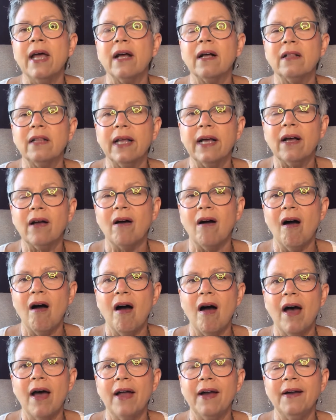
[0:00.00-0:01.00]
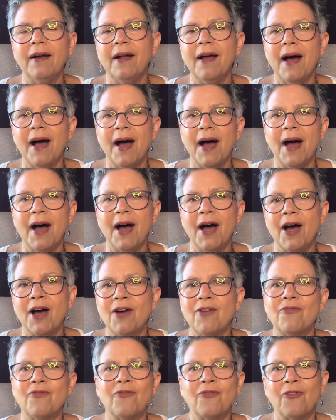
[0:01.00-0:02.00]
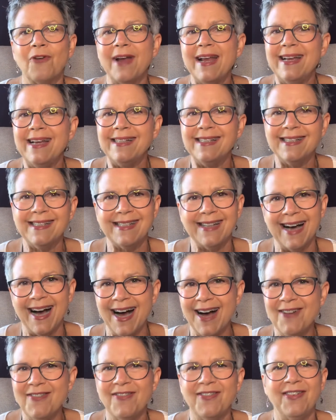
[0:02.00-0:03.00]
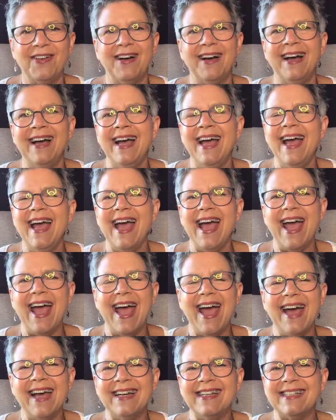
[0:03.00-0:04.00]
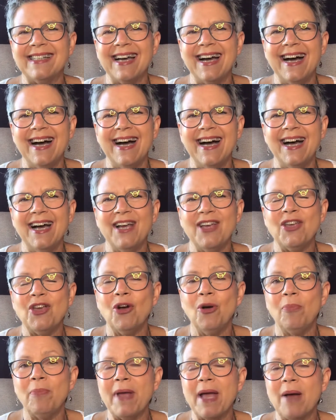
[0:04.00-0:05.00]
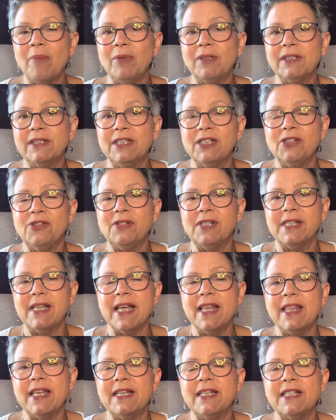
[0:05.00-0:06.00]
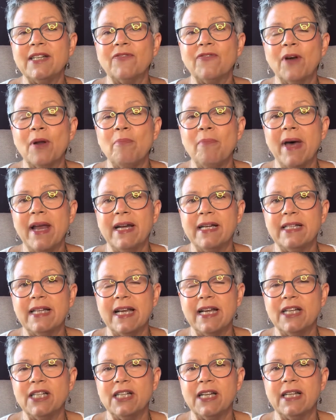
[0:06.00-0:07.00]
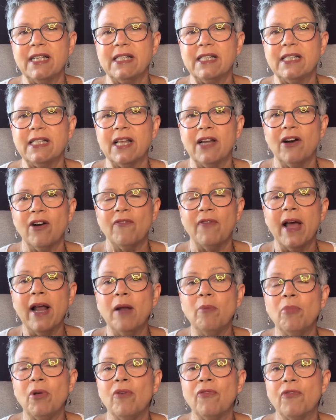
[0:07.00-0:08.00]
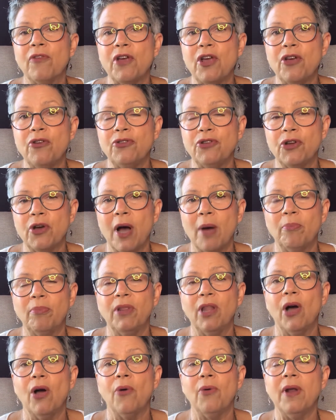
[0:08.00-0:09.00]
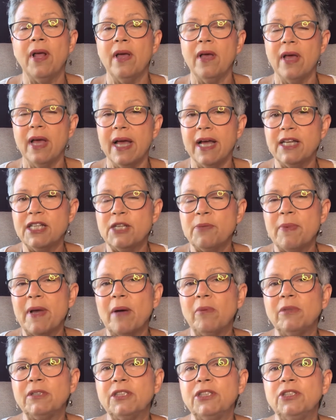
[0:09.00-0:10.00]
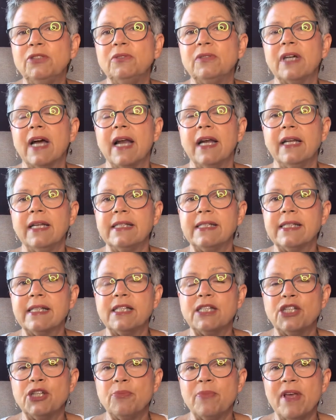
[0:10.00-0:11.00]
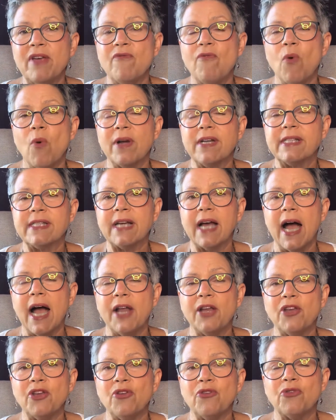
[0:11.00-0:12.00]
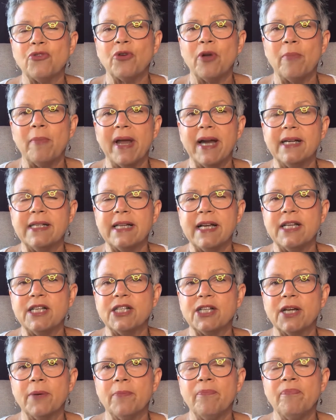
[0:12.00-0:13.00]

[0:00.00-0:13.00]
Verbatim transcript: click on uh, free stuff and uh, you'll be able to see the different meditations that are available for you to upload and to be able to kind of listen to me voice guide you through a meditation.